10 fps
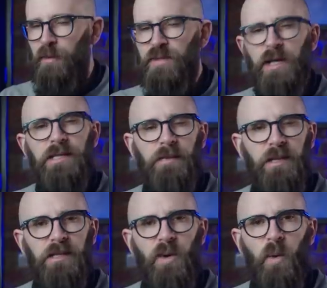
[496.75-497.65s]
It was very
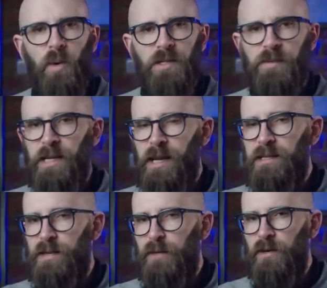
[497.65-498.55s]
similar to quartz, but it had
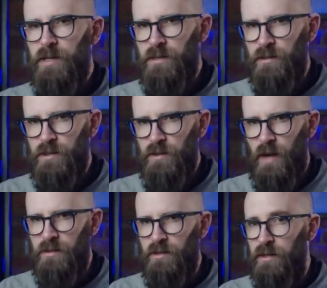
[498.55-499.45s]
a different crystal
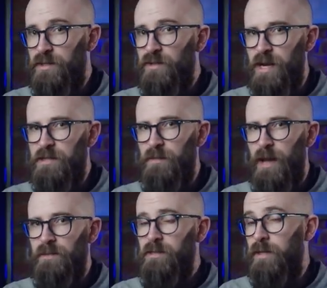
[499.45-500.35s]
structure and trace
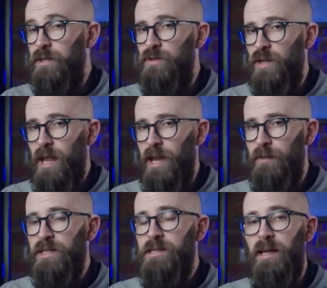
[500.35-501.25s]
amounts of unusual
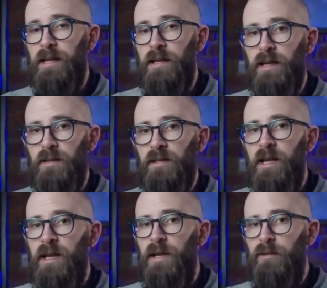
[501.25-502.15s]
elements like nickel,
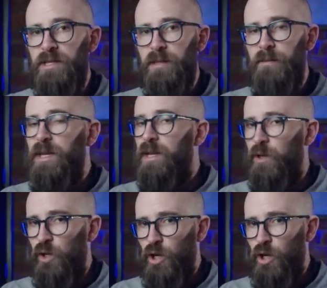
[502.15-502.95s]
iridium, and